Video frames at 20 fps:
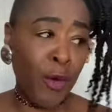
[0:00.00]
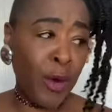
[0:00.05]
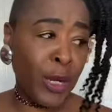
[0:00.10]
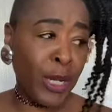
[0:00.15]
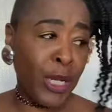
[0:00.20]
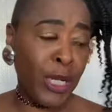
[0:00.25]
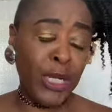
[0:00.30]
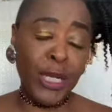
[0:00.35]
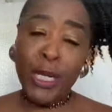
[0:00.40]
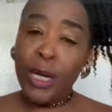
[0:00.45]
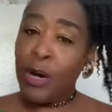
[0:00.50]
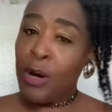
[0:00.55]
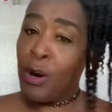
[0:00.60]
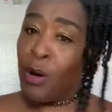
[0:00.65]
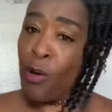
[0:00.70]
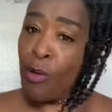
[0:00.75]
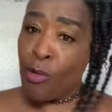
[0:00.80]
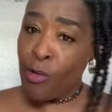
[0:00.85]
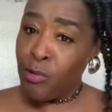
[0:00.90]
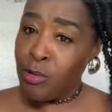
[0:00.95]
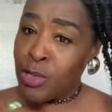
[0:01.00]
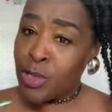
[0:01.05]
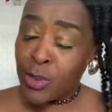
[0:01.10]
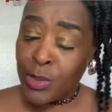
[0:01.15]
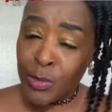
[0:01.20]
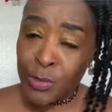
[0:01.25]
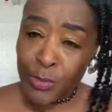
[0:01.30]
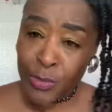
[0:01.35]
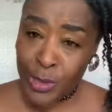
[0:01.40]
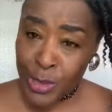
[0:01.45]
working. Old
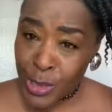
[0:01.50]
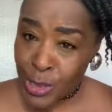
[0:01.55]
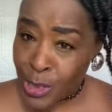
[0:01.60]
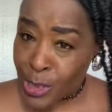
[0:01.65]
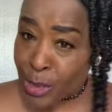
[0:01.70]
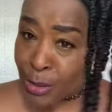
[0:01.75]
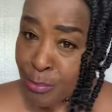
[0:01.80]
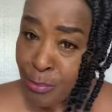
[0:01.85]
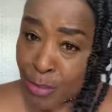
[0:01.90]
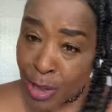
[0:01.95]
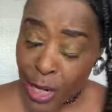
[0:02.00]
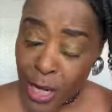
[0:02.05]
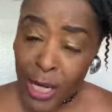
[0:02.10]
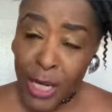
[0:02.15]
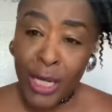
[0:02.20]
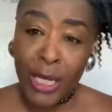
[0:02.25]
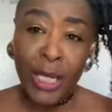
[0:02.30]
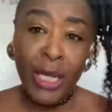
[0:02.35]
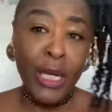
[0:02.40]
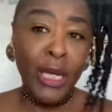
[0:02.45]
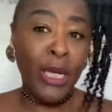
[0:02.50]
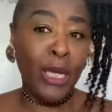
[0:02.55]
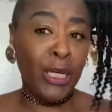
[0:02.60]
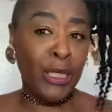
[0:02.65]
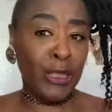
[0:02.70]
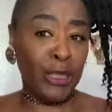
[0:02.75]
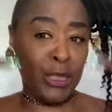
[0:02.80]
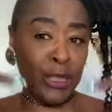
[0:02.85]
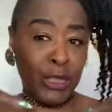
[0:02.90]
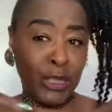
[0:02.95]
school needs some money.
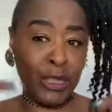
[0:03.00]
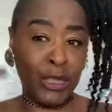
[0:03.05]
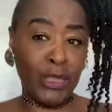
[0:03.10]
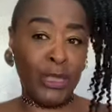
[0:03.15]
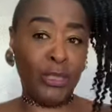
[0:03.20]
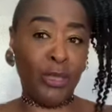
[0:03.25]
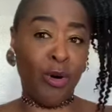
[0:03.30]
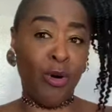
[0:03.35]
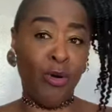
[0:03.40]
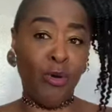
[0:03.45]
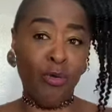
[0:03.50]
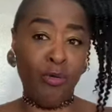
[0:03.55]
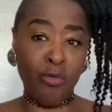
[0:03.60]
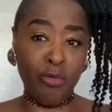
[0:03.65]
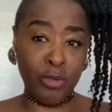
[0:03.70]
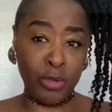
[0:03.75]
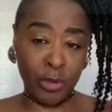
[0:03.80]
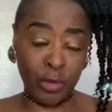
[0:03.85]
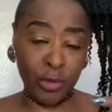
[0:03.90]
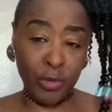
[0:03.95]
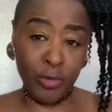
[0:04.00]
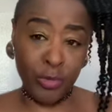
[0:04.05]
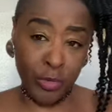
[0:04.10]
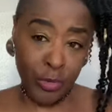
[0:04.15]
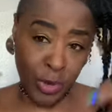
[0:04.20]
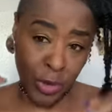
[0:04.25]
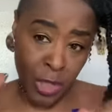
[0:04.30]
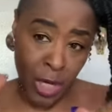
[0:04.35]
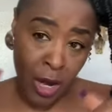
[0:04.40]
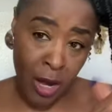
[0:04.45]
This is old school
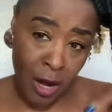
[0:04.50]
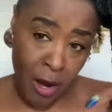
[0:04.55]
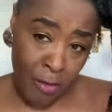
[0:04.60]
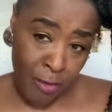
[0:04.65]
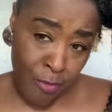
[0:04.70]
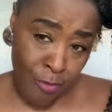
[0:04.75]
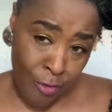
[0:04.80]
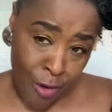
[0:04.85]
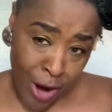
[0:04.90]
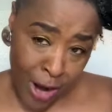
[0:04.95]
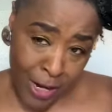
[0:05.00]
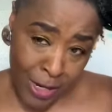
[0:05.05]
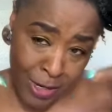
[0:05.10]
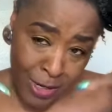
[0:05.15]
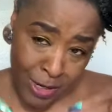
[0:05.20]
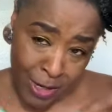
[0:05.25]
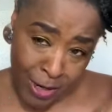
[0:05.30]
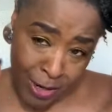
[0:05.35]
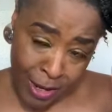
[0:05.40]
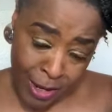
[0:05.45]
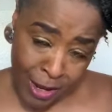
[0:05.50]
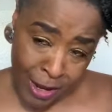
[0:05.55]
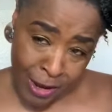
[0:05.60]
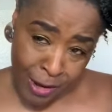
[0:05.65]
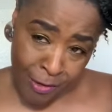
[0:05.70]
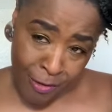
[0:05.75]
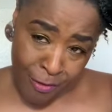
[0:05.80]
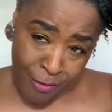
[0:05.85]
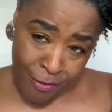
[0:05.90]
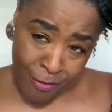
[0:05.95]
job right
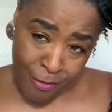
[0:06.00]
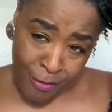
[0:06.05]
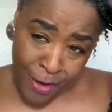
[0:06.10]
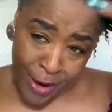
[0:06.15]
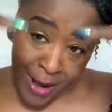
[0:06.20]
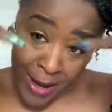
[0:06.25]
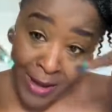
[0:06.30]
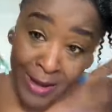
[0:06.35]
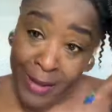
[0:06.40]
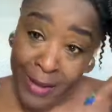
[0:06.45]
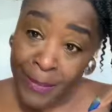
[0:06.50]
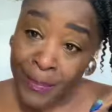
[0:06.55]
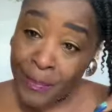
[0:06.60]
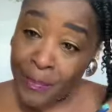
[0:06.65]
here, right